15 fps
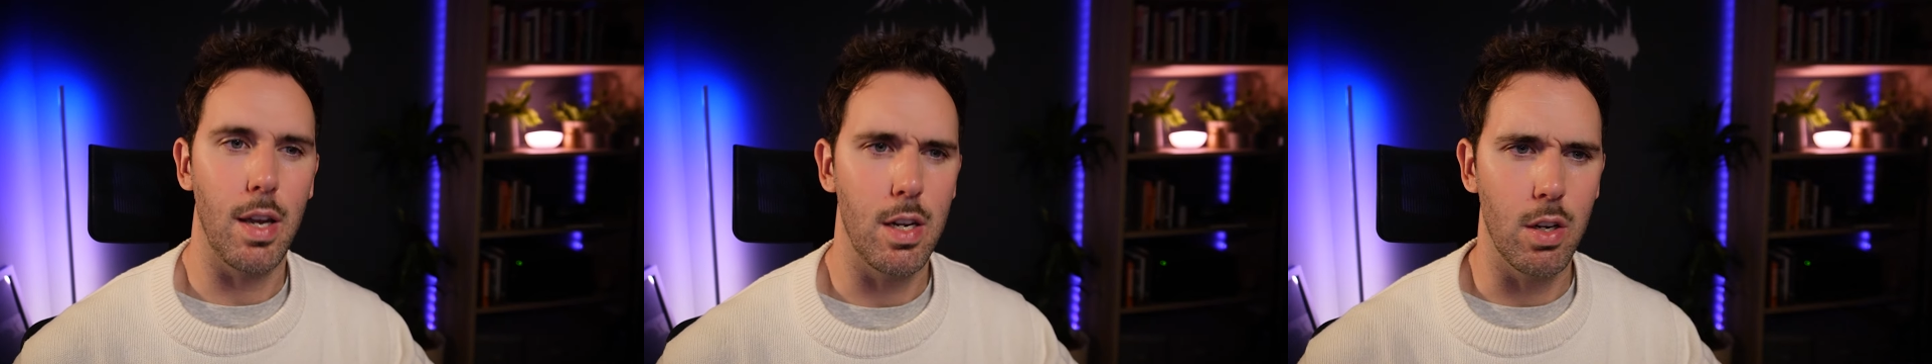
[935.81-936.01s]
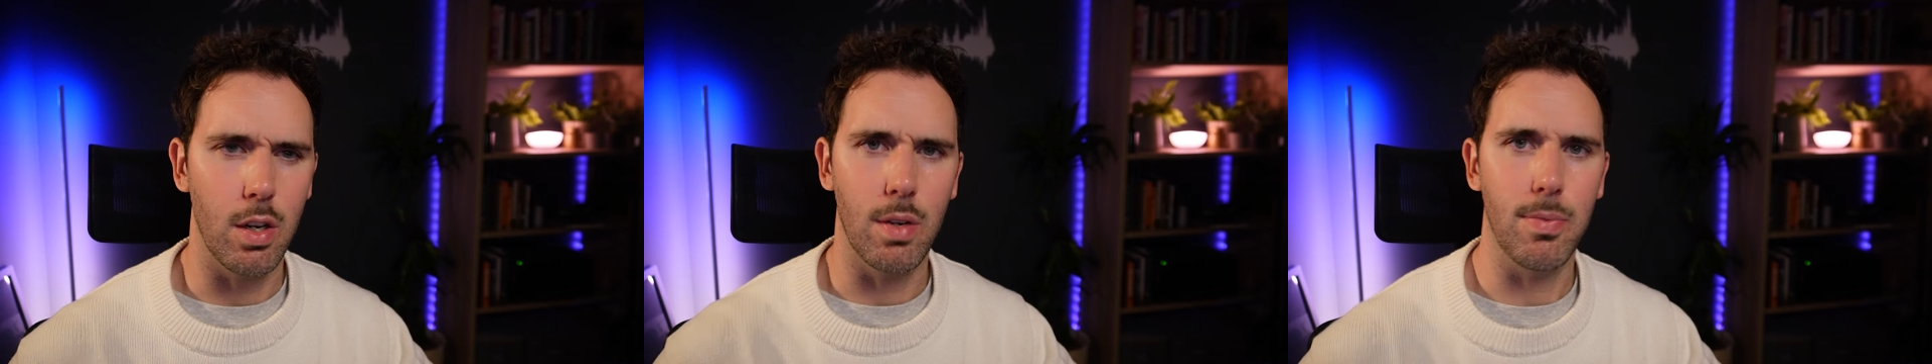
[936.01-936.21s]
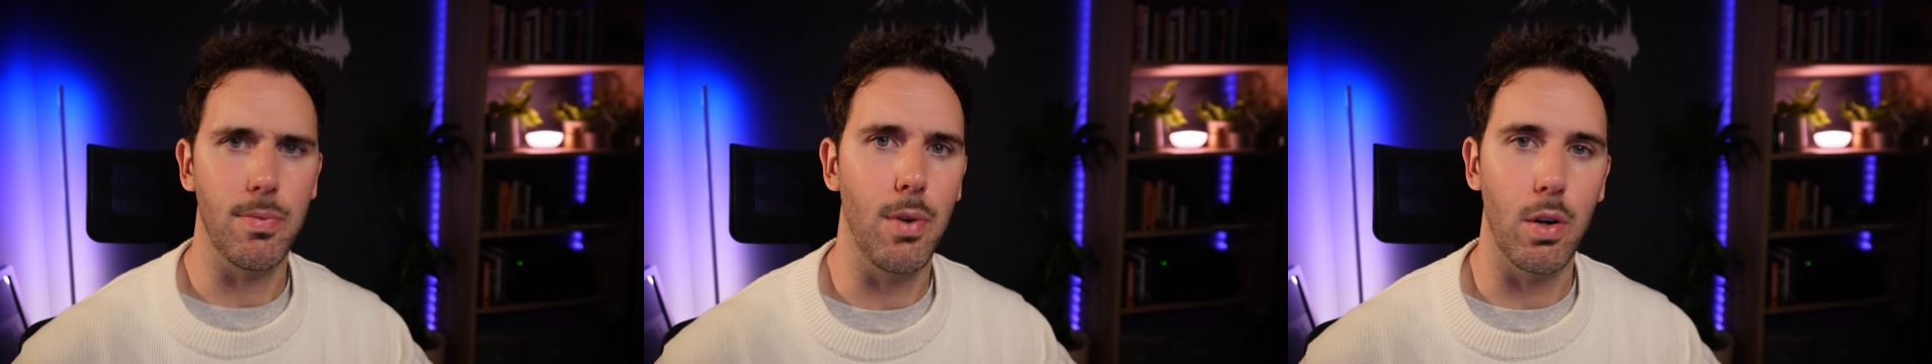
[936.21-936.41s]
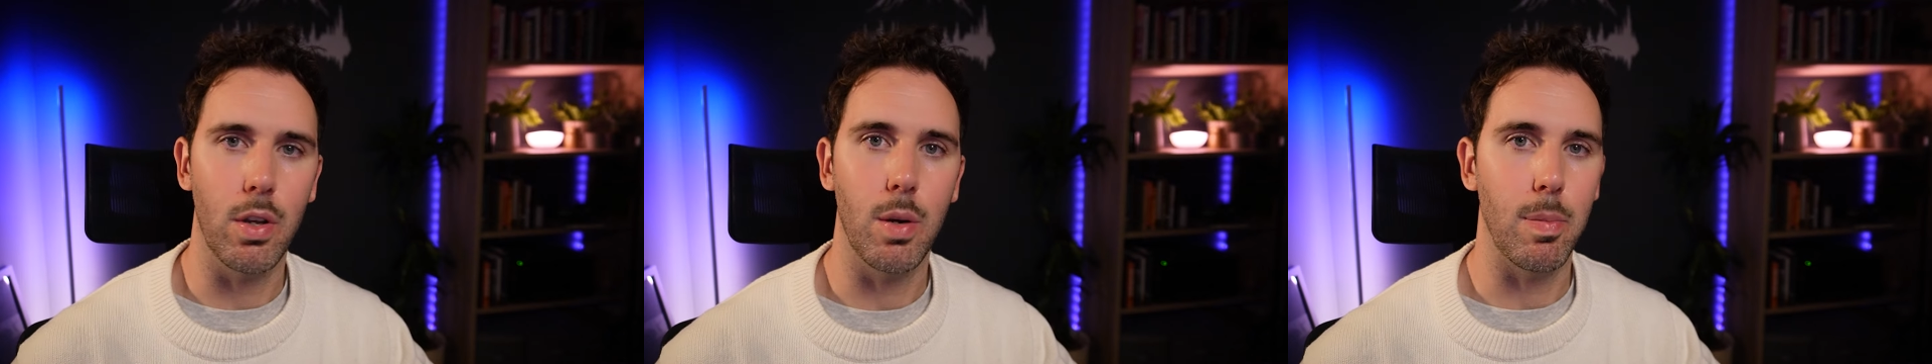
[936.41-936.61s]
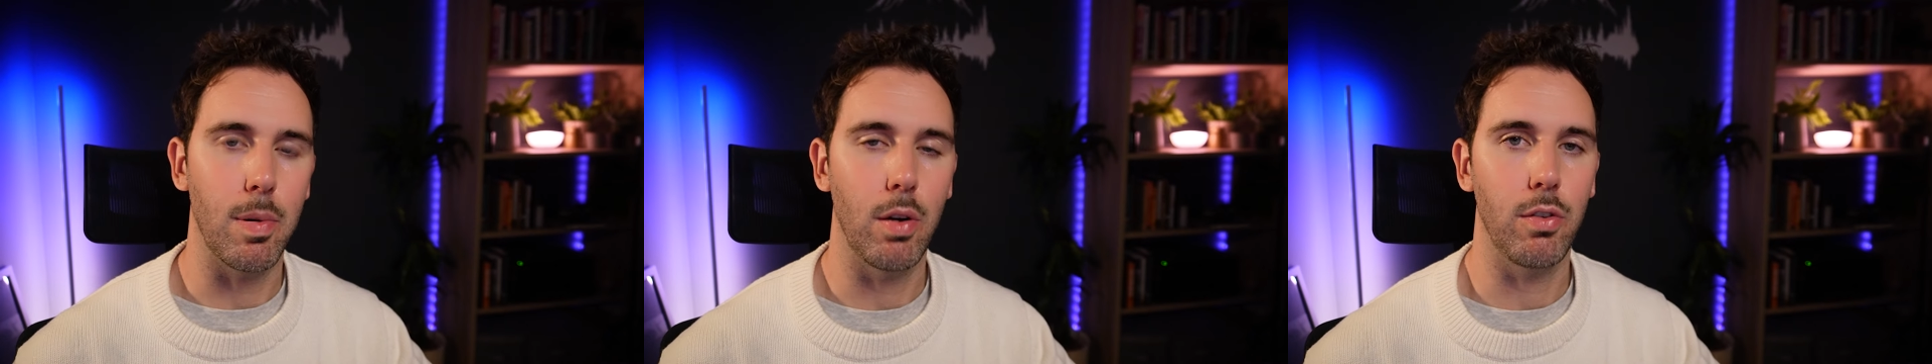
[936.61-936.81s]
and you're going to follow
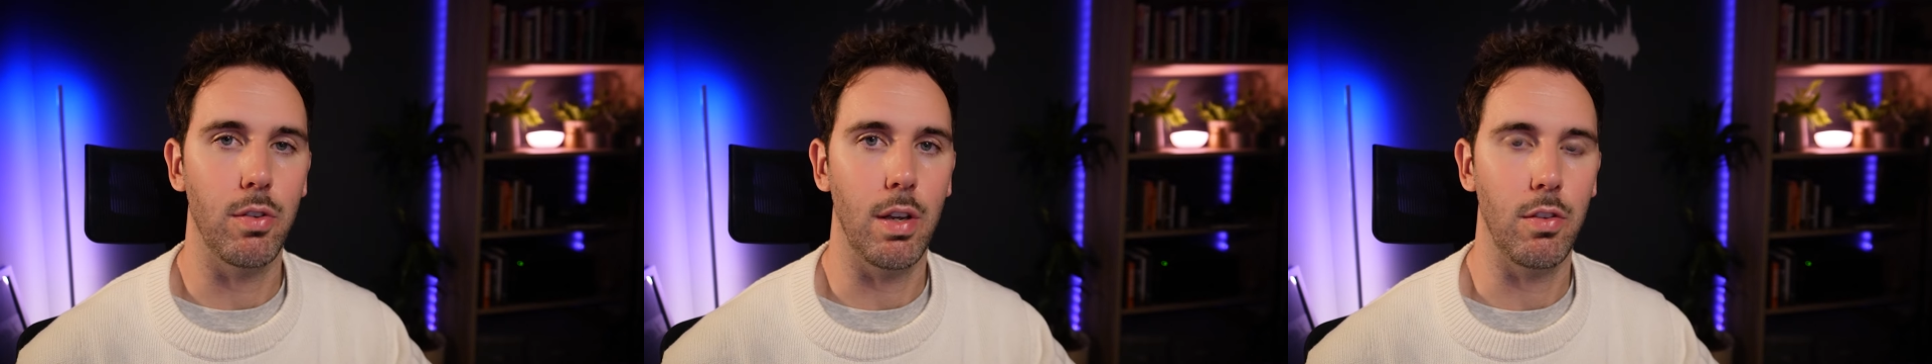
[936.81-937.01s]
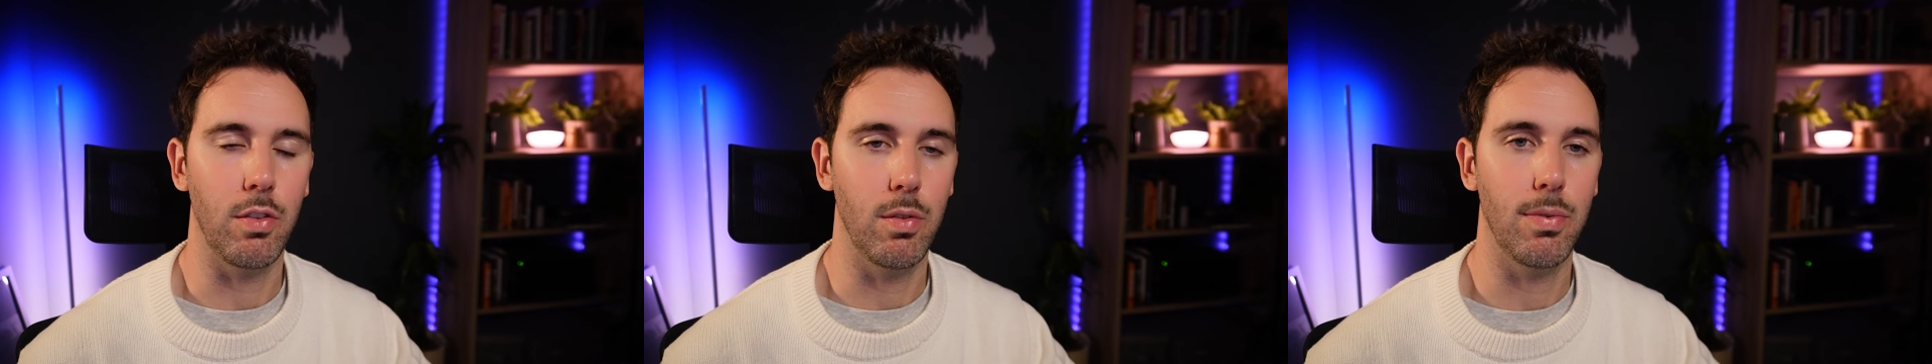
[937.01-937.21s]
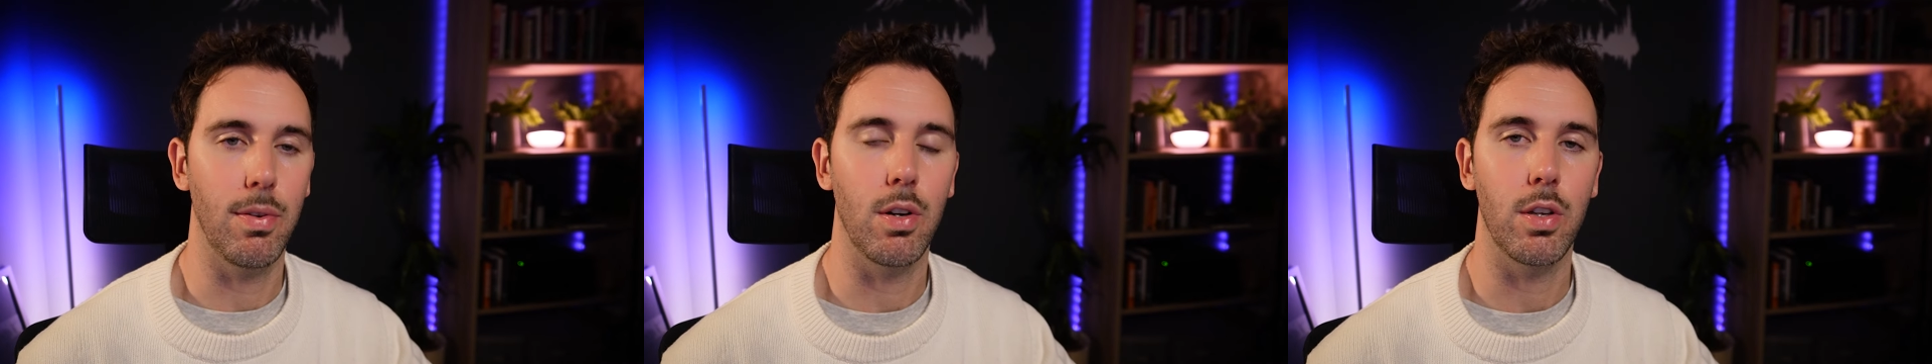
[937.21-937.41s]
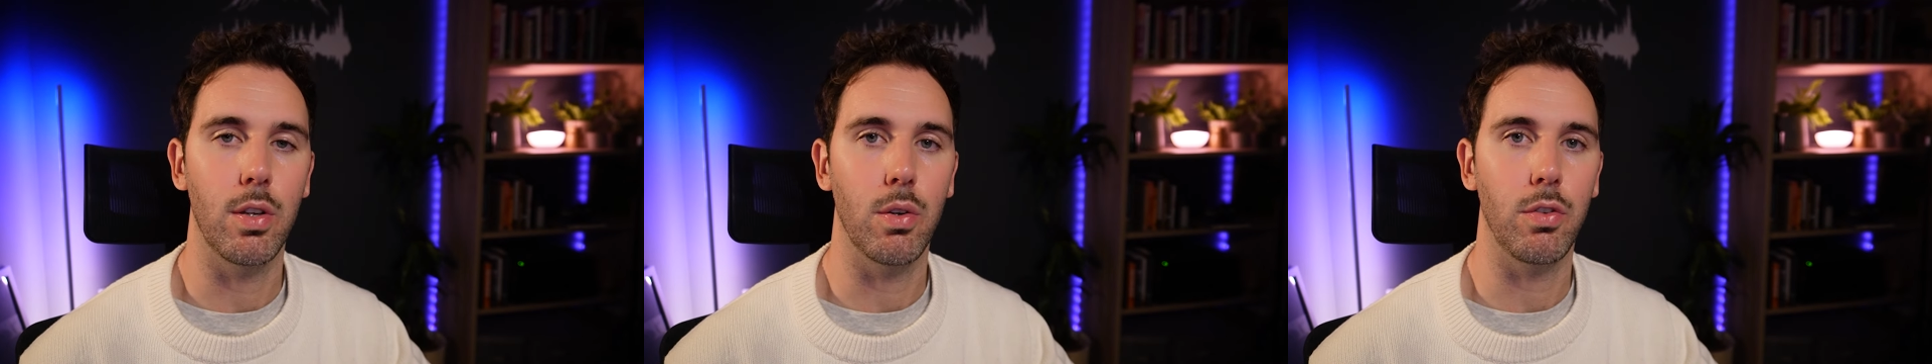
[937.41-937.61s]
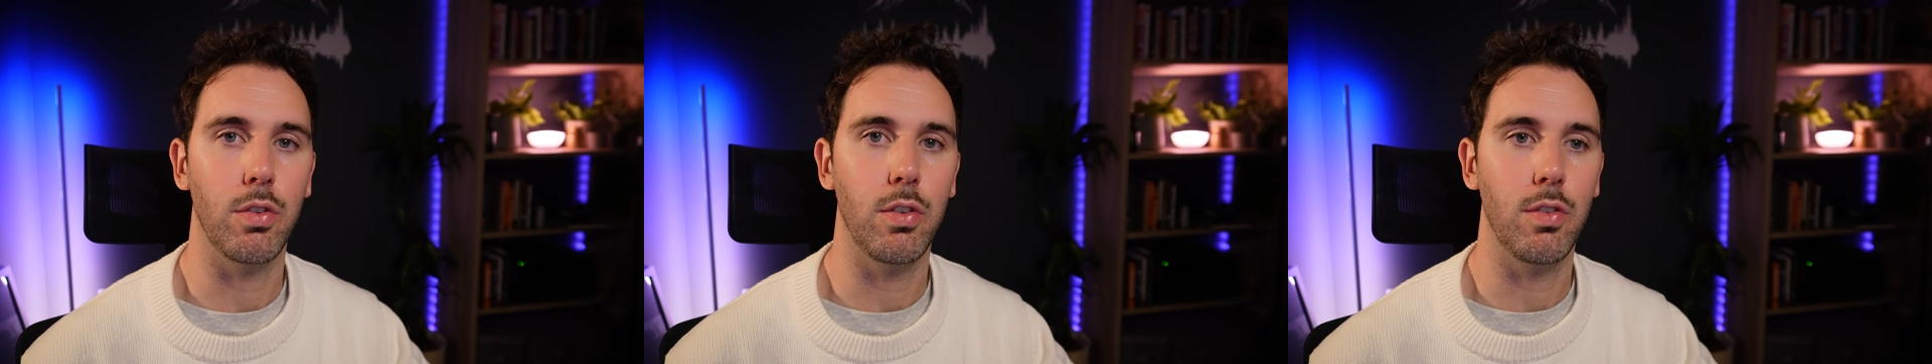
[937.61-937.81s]
your process and follow
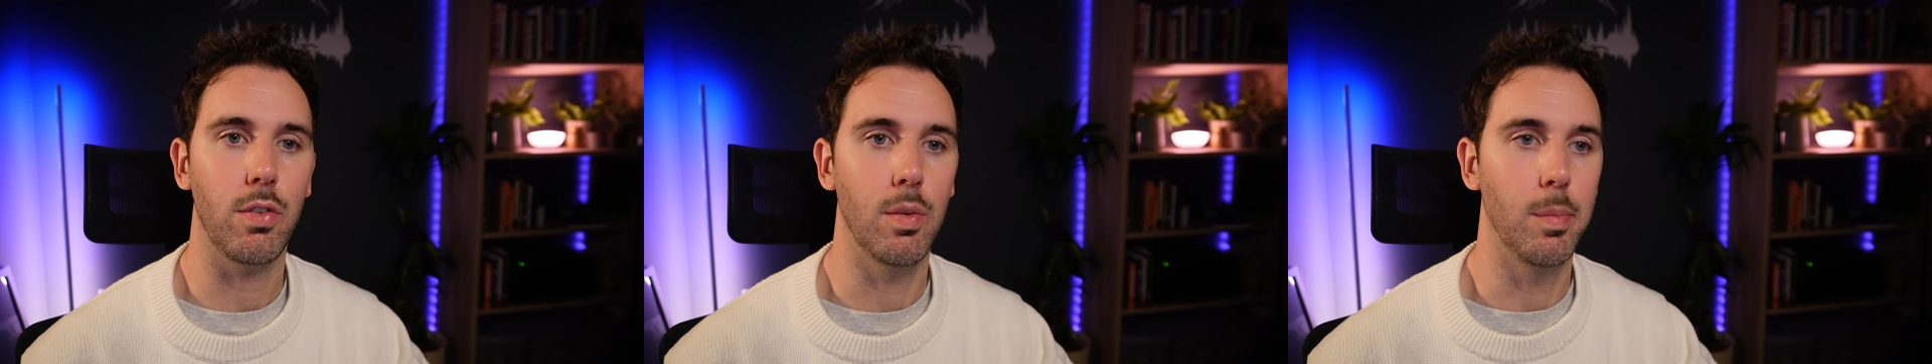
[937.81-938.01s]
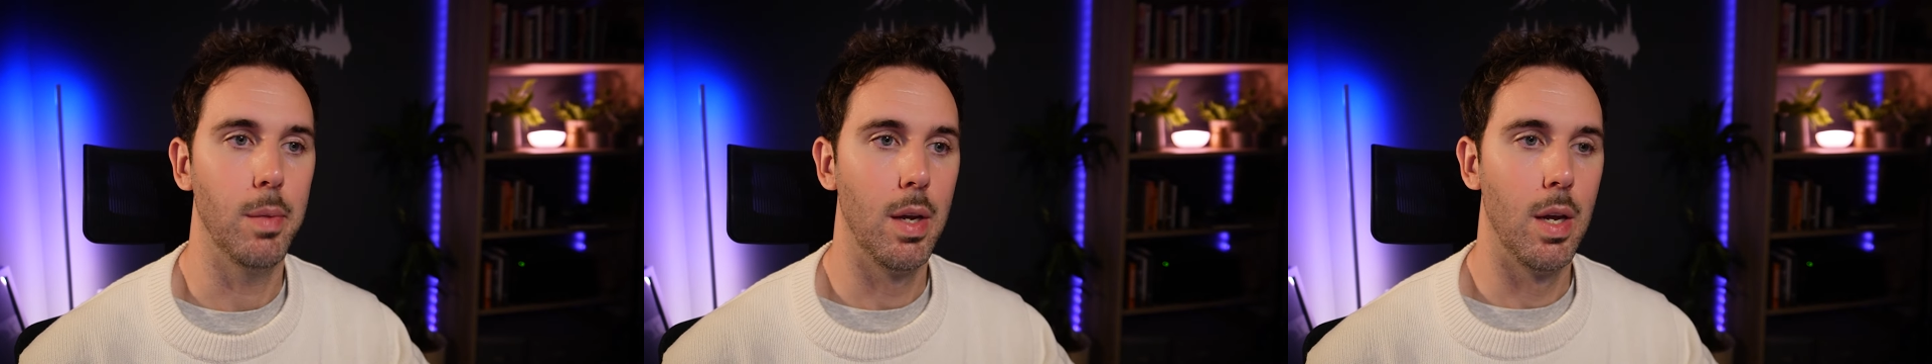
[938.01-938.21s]
your system,